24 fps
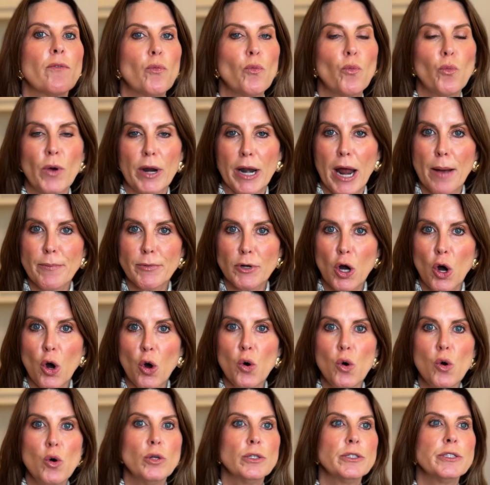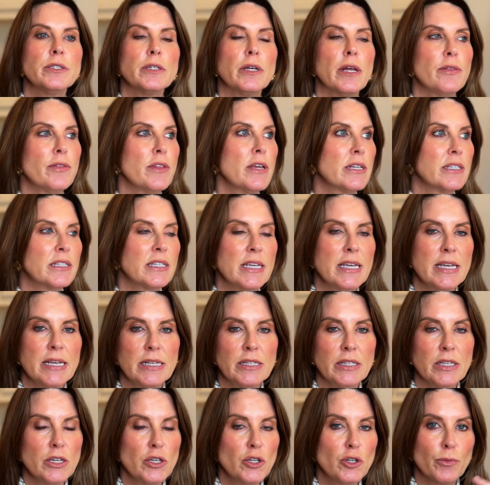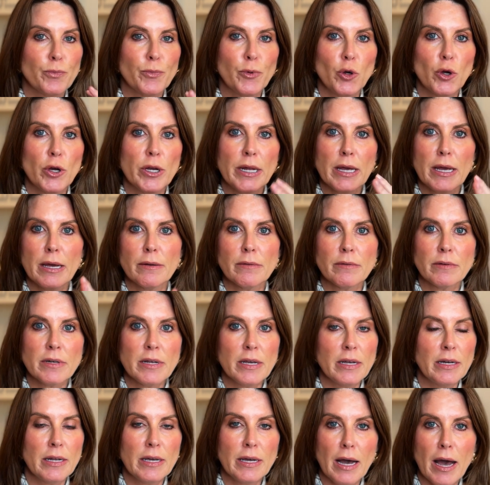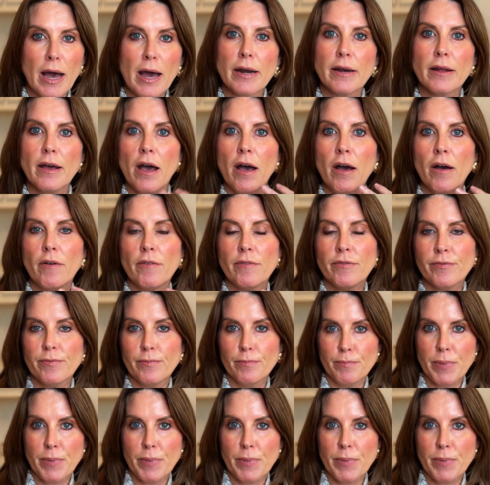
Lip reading: when I'm cold, and it's easy to put in any kind of